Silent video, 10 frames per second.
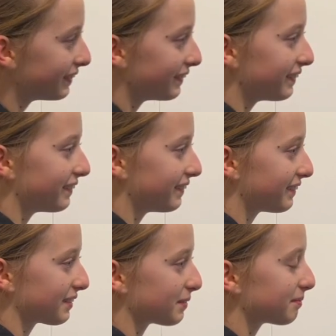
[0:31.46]

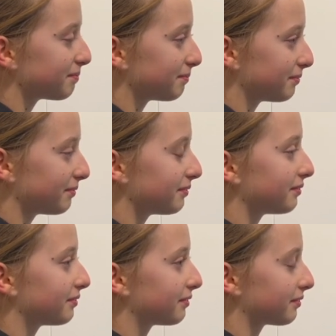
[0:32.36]

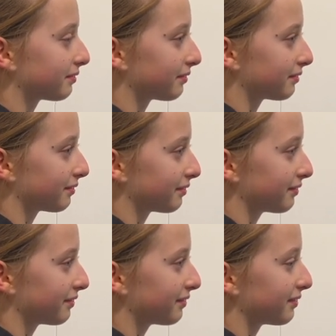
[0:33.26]

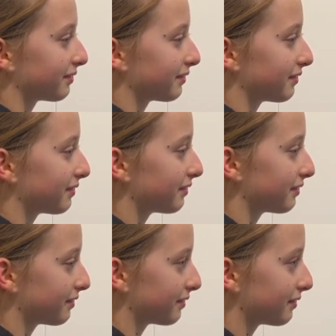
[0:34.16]

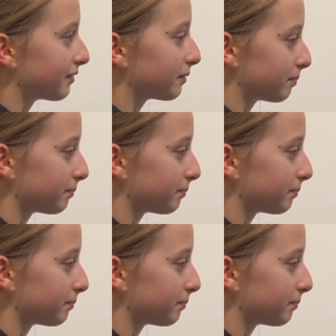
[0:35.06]
(silent)